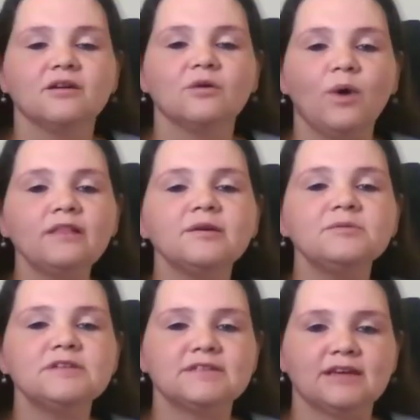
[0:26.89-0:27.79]
Welcome
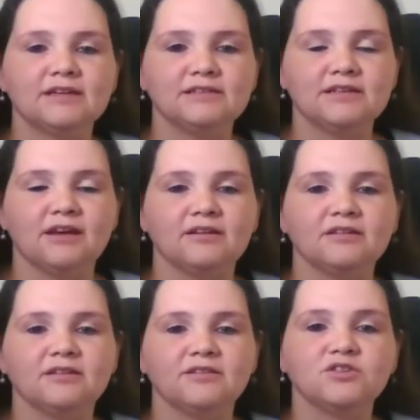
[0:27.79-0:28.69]
to Second Take,
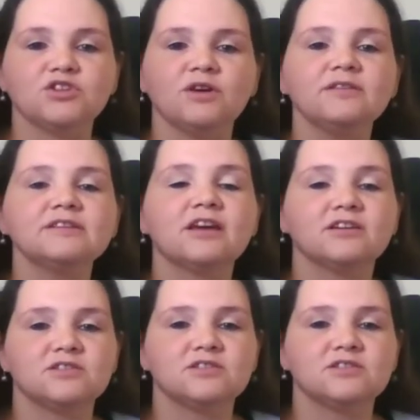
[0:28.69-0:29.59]
the show that
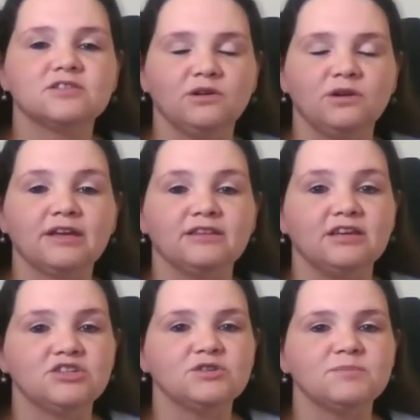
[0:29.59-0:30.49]
takes a look at the
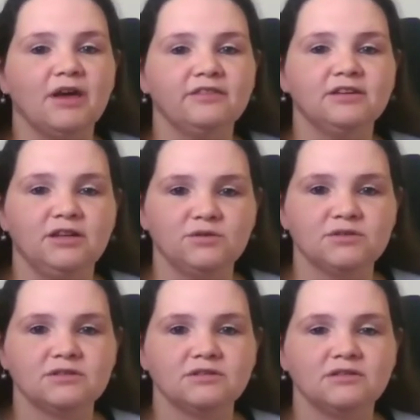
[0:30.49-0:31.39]
issues behind the
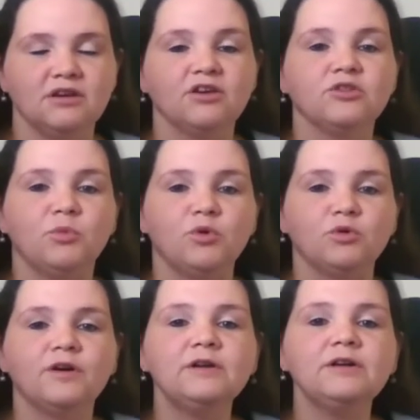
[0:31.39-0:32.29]
news. The
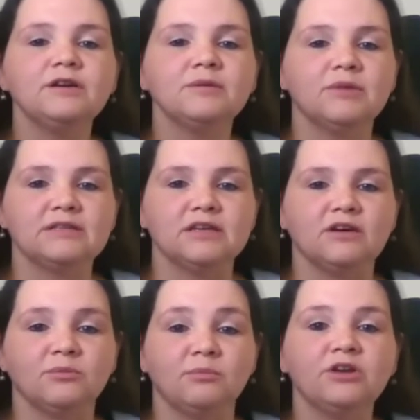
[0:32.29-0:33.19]
Portfolio Committee
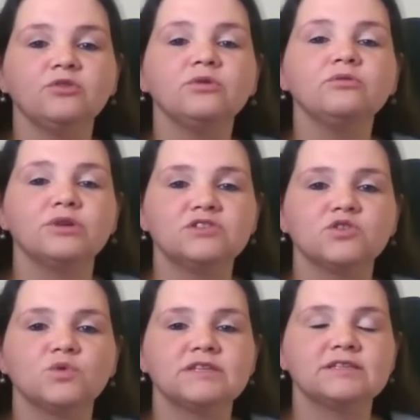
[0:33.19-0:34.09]
on Mineral
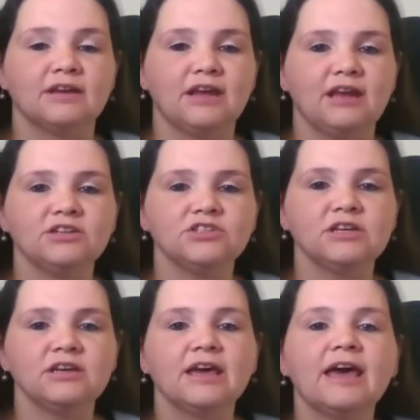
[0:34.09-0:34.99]
Resources and
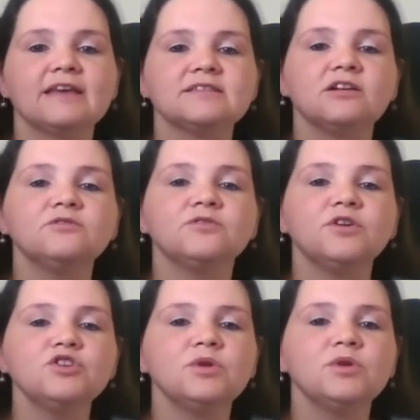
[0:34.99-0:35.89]
Energy has held
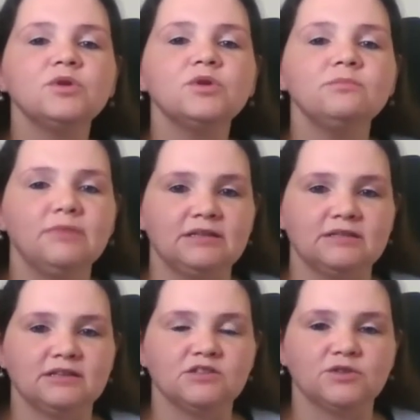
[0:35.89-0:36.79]
virtual meetings
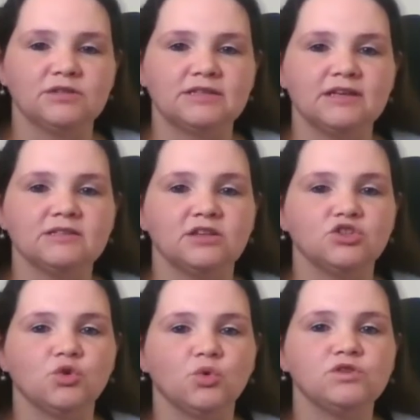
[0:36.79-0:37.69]
to assess the
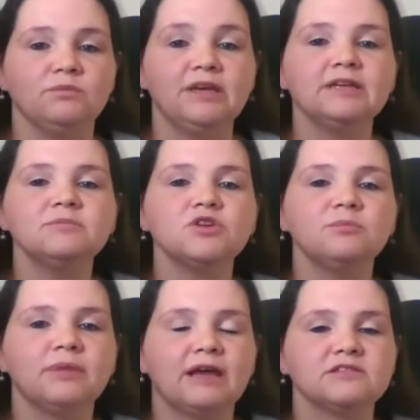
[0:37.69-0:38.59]
short to medium
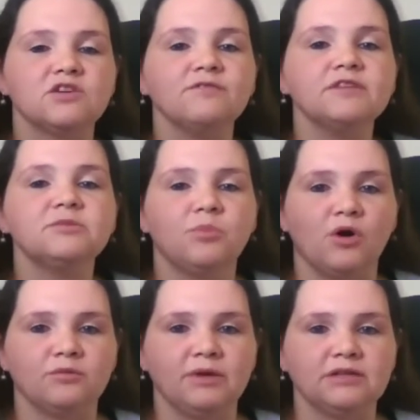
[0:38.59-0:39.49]
term plans of the
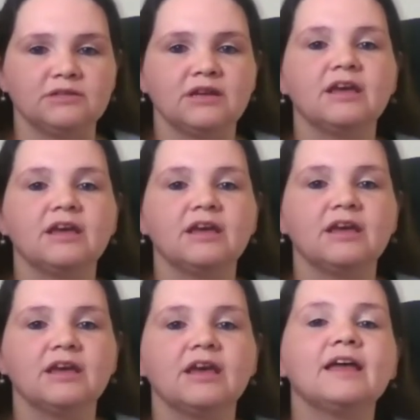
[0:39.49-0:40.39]
department
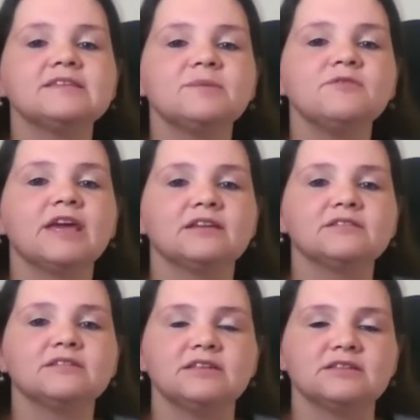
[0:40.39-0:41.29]
and some of the
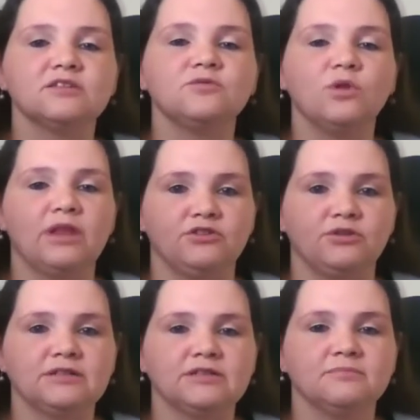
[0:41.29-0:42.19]
entities that fall under it.